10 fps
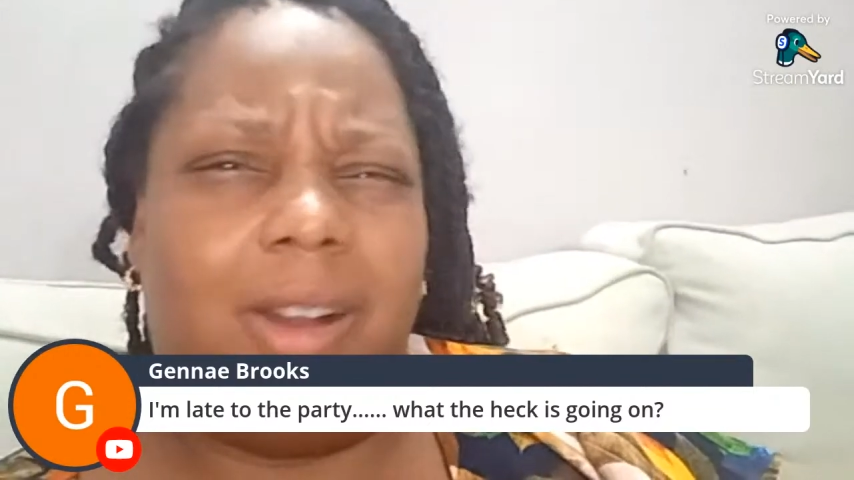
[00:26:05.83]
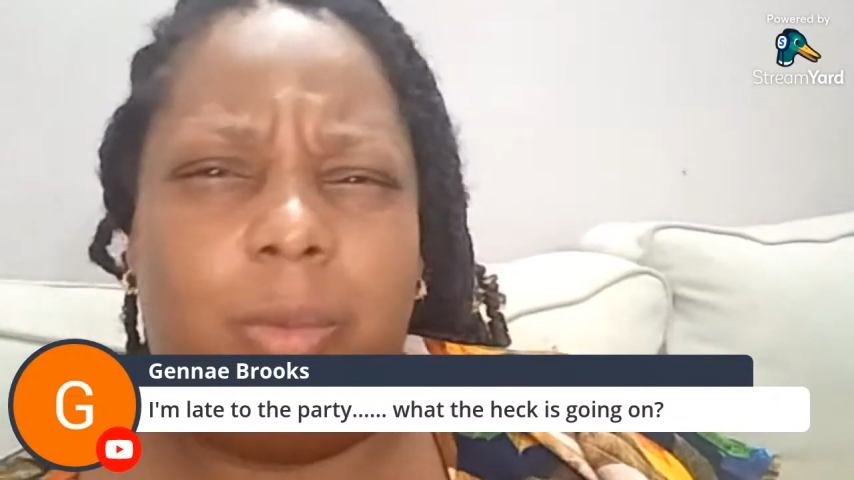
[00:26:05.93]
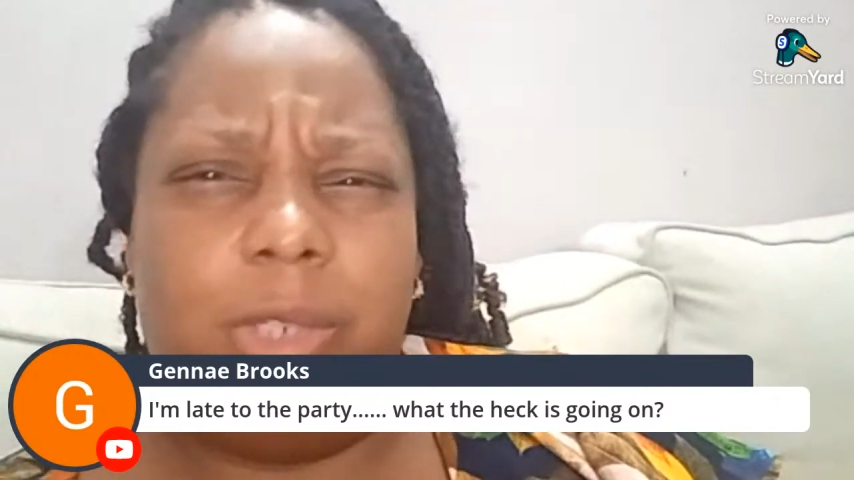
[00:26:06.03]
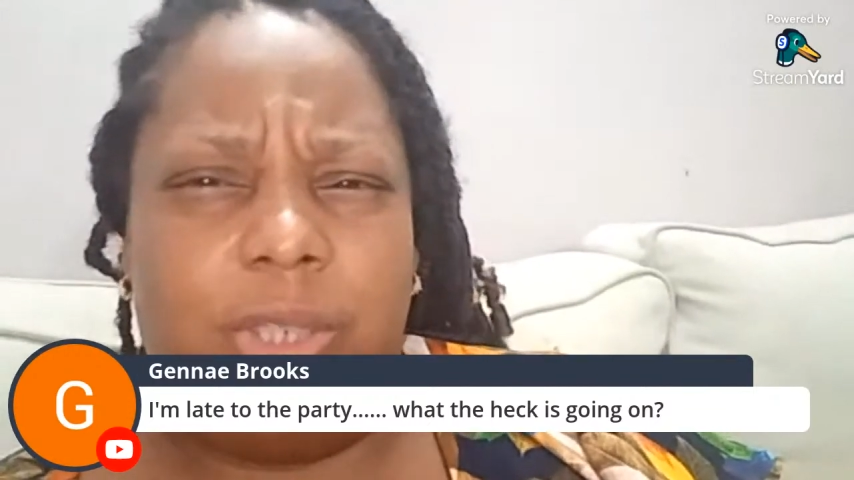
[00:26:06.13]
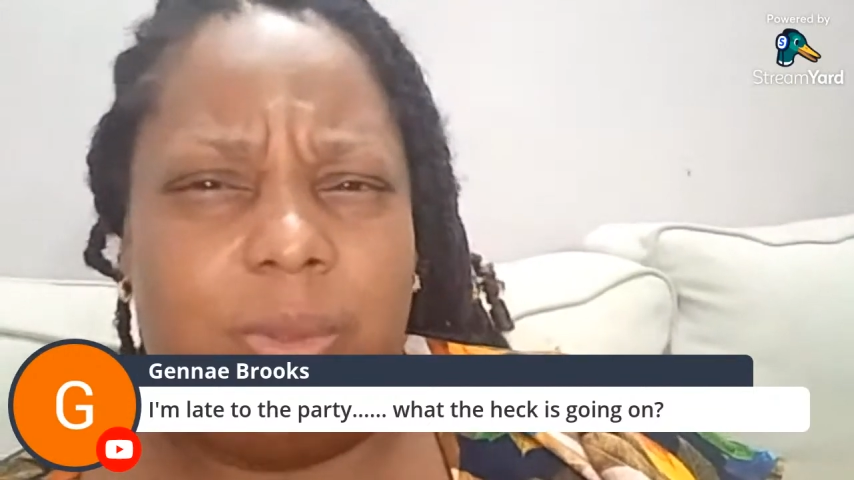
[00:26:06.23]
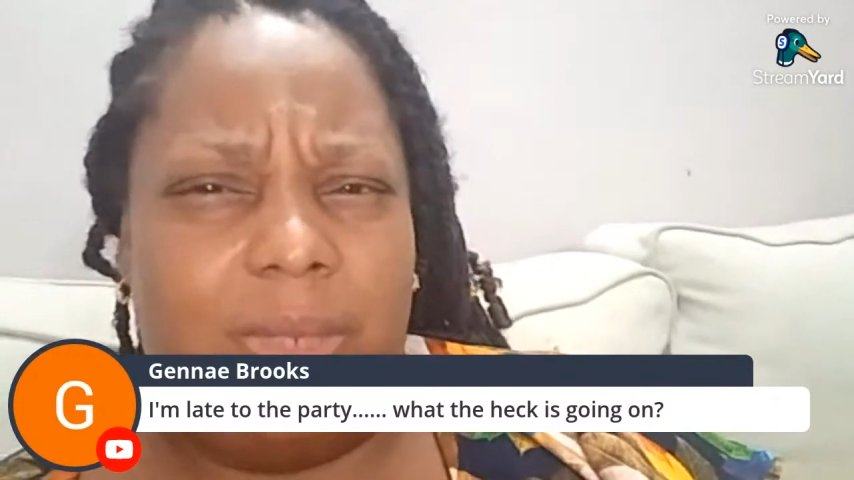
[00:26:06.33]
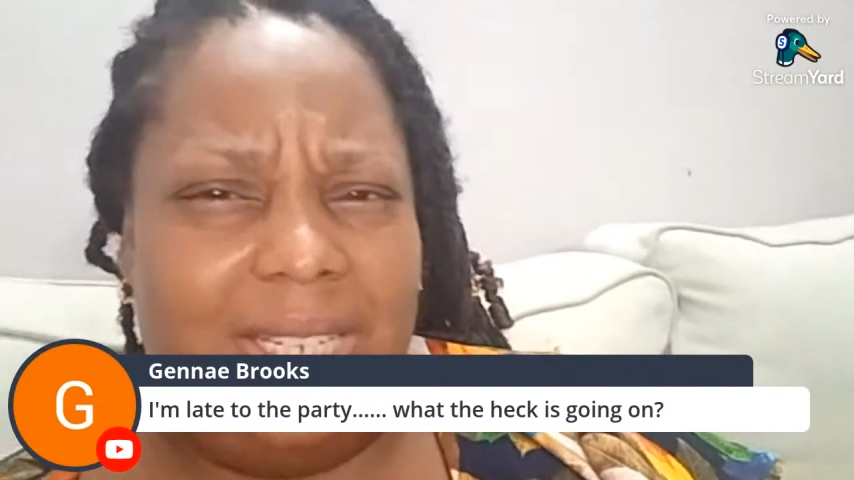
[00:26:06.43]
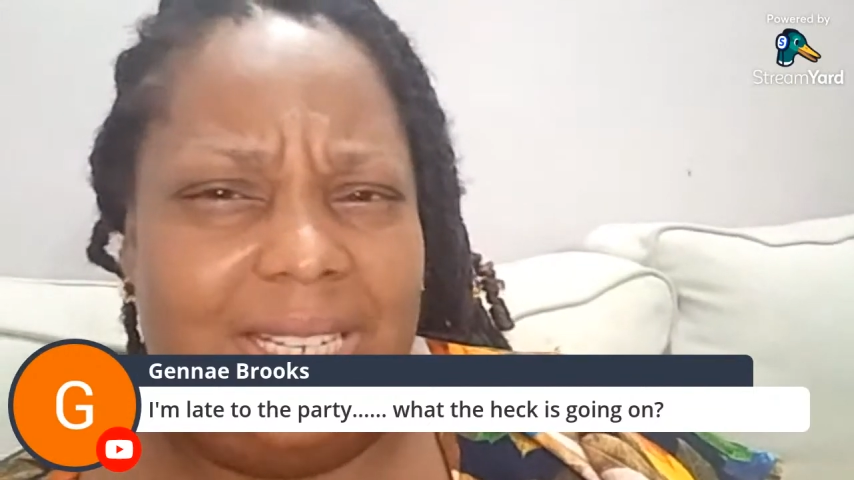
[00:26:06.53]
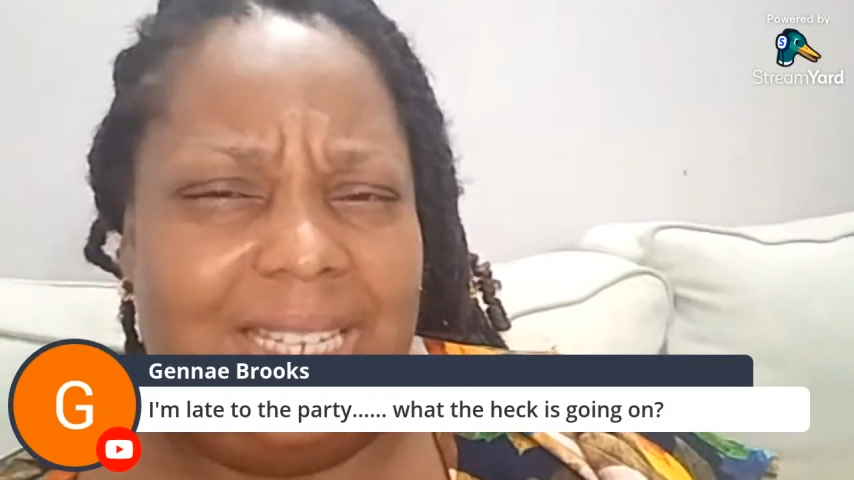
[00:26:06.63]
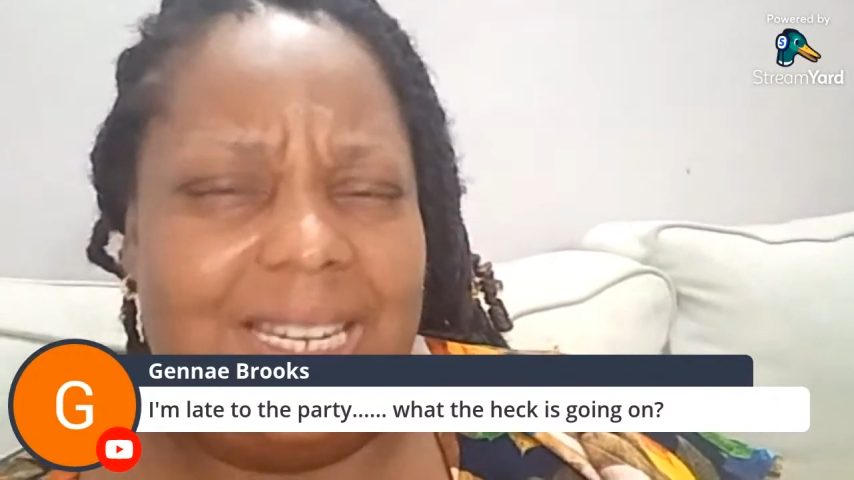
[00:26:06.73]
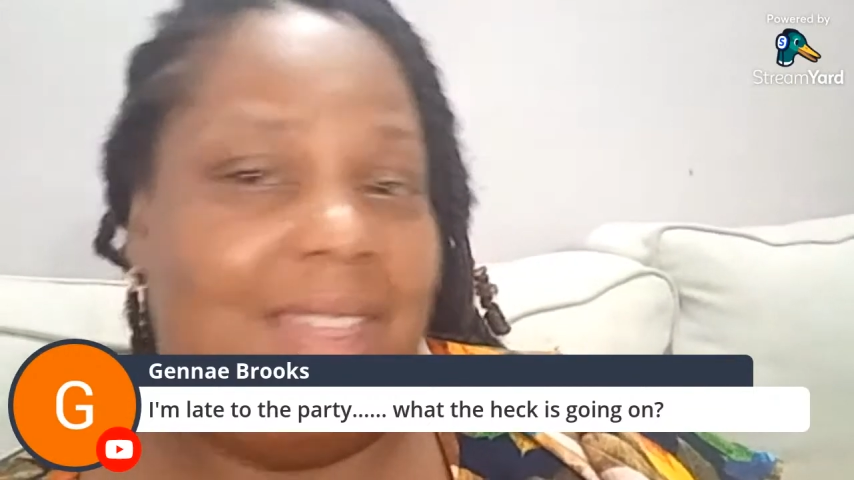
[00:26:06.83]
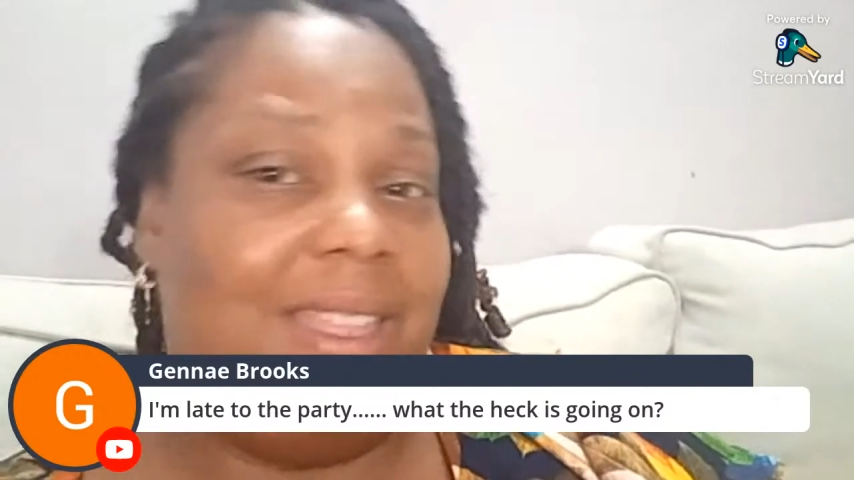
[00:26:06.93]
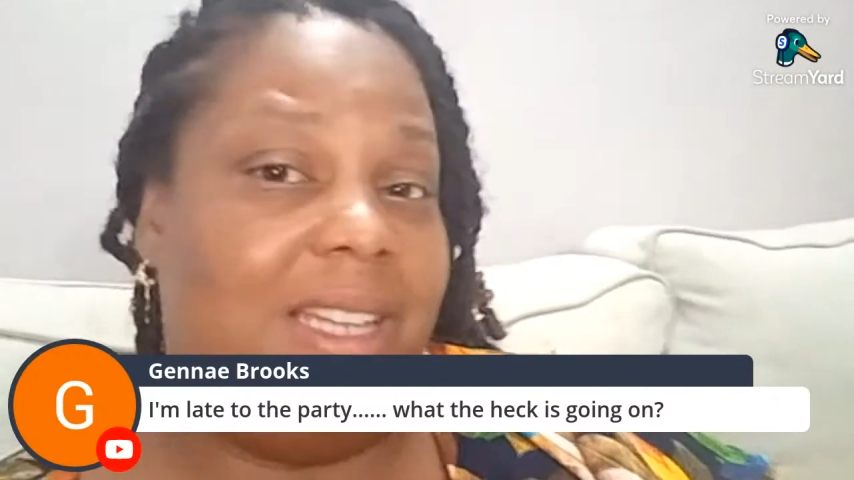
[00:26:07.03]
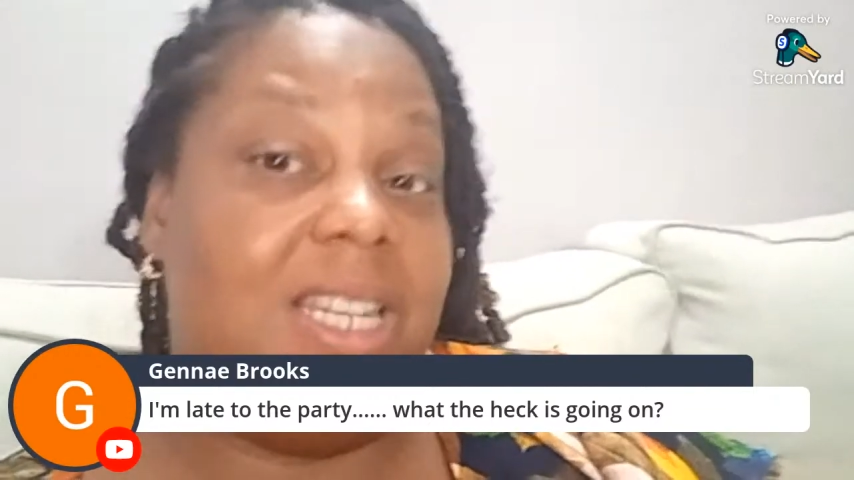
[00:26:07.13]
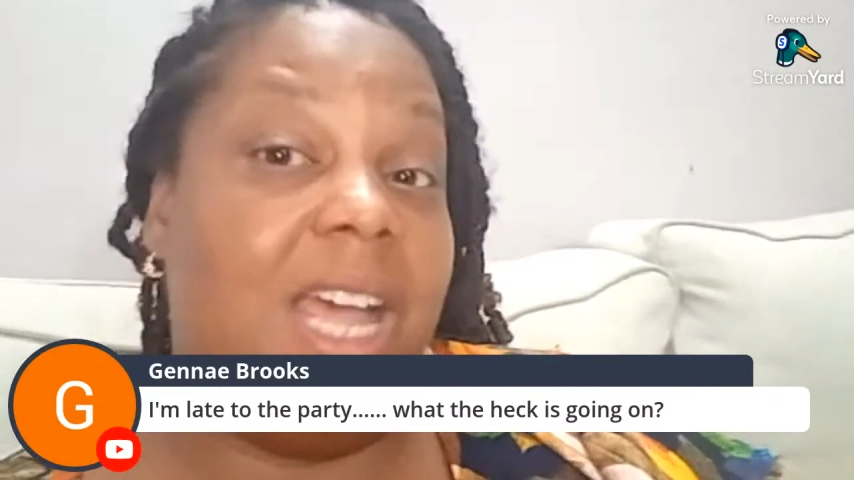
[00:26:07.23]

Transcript: out what you need and they